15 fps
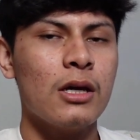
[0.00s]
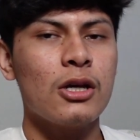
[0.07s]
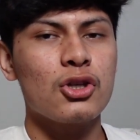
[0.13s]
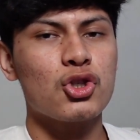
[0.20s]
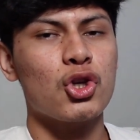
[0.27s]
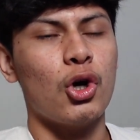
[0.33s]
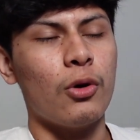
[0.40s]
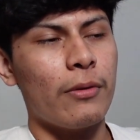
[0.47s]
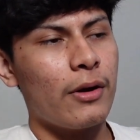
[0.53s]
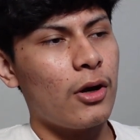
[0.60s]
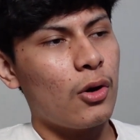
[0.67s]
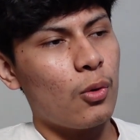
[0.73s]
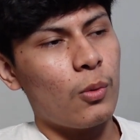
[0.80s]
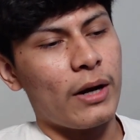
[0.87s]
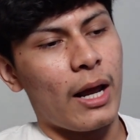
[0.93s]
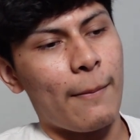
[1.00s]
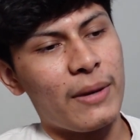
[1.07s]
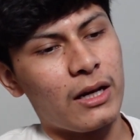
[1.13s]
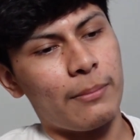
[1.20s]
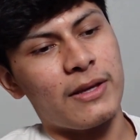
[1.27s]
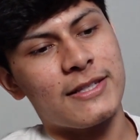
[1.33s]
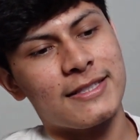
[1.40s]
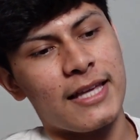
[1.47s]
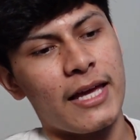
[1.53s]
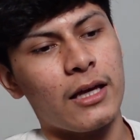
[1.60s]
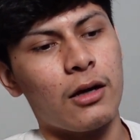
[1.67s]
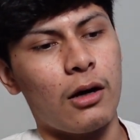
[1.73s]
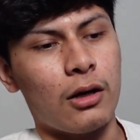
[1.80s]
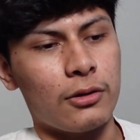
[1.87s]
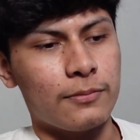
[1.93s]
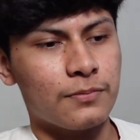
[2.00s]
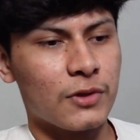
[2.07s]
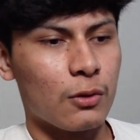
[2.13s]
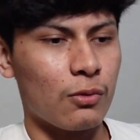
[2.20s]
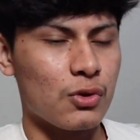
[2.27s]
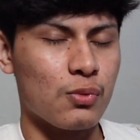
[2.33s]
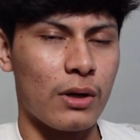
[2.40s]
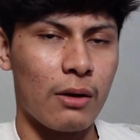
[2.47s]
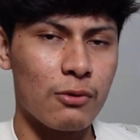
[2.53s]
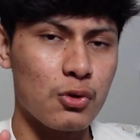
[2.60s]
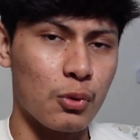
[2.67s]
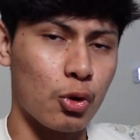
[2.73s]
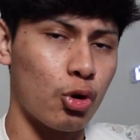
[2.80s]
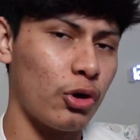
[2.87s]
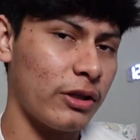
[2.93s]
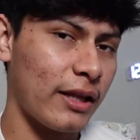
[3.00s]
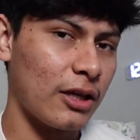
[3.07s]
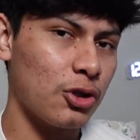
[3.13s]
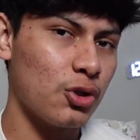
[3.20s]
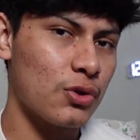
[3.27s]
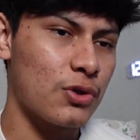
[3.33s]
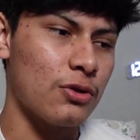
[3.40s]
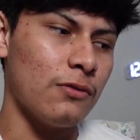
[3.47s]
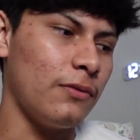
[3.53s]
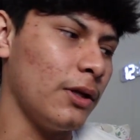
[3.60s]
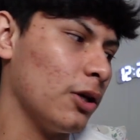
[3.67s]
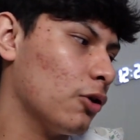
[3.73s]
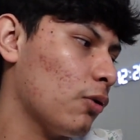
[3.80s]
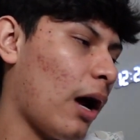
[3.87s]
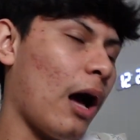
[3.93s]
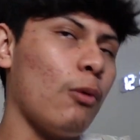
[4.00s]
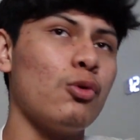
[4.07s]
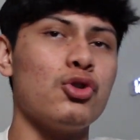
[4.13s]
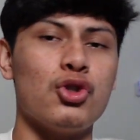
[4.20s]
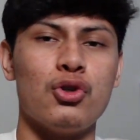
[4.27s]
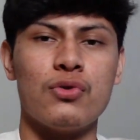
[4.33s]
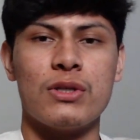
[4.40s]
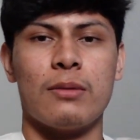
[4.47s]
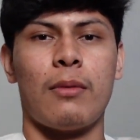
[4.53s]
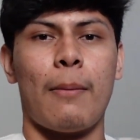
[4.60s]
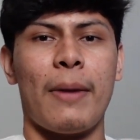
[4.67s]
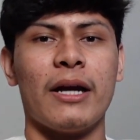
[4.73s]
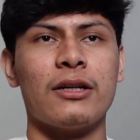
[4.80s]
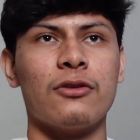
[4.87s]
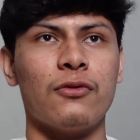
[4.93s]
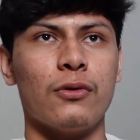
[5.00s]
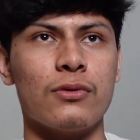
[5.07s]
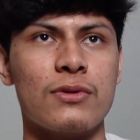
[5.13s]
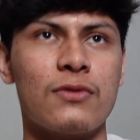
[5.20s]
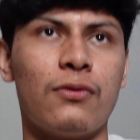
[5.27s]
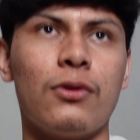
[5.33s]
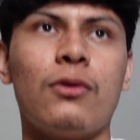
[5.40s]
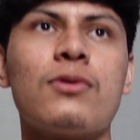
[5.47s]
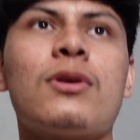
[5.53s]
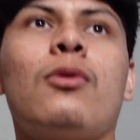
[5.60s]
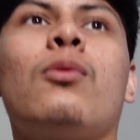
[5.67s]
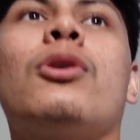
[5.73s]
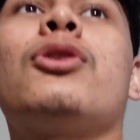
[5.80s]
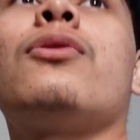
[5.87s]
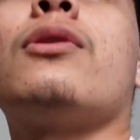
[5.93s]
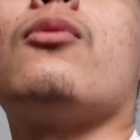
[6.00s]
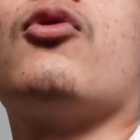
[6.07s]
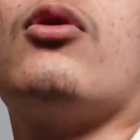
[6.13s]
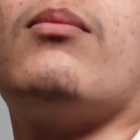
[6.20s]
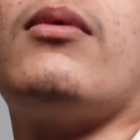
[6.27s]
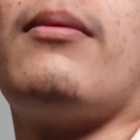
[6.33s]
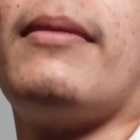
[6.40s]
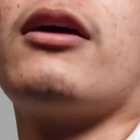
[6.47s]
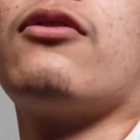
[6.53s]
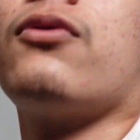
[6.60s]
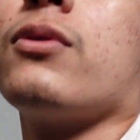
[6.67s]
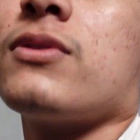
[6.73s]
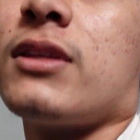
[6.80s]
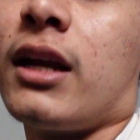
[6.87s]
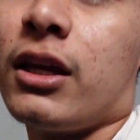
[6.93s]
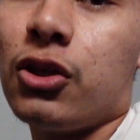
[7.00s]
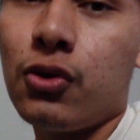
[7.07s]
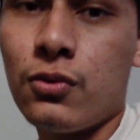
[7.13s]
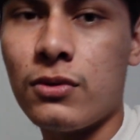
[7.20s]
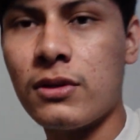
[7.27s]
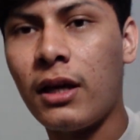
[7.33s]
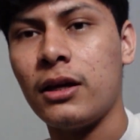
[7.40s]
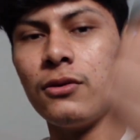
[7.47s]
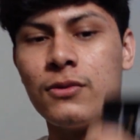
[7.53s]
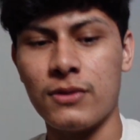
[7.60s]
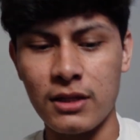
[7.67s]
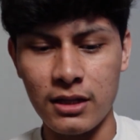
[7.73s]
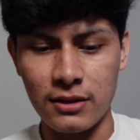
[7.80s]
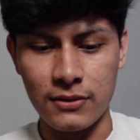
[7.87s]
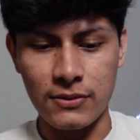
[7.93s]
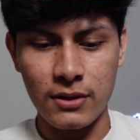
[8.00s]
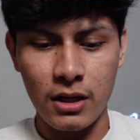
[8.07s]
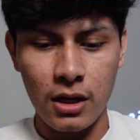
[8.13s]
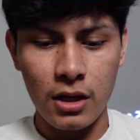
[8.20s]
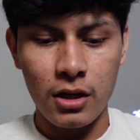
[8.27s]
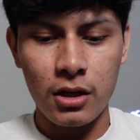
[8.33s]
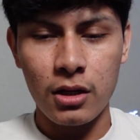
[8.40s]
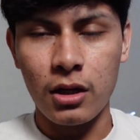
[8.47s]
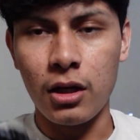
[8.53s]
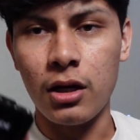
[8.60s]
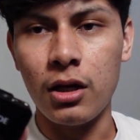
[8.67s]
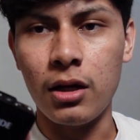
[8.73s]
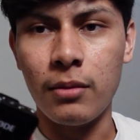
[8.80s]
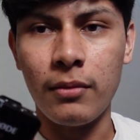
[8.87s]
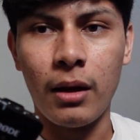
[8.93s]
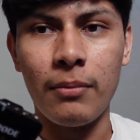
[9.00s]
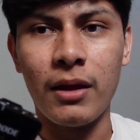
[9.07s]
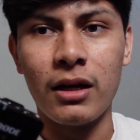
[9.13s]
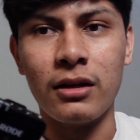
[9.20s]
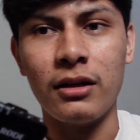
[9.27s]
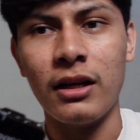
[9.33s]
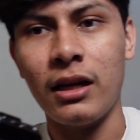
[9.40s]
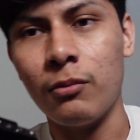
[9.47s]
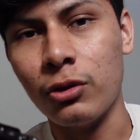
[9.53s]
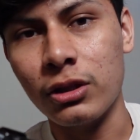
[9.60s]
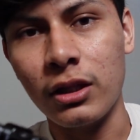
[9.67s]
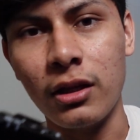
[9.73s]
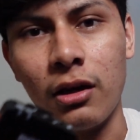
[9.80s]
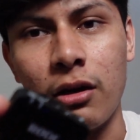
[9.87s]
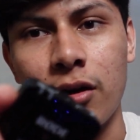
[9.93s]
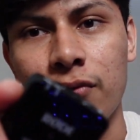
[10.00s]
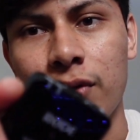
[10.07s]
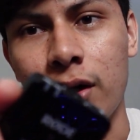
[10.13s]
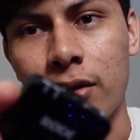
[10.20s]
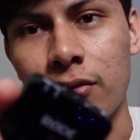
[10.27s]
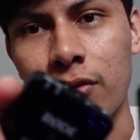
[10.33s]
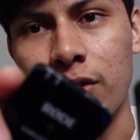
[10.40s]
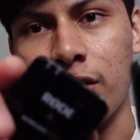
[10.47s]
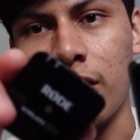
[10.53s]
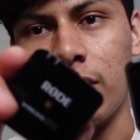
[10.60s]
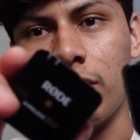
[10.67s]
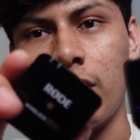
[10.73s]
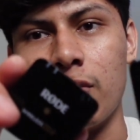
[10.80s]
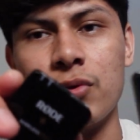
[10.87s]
So what I made a mistake on was when I was recording that YouTube video, I was using my microphones. For those are wondering what my microphones that I use, I use these. Um, I'm not going to name what they are. If y'all know, then y'all know.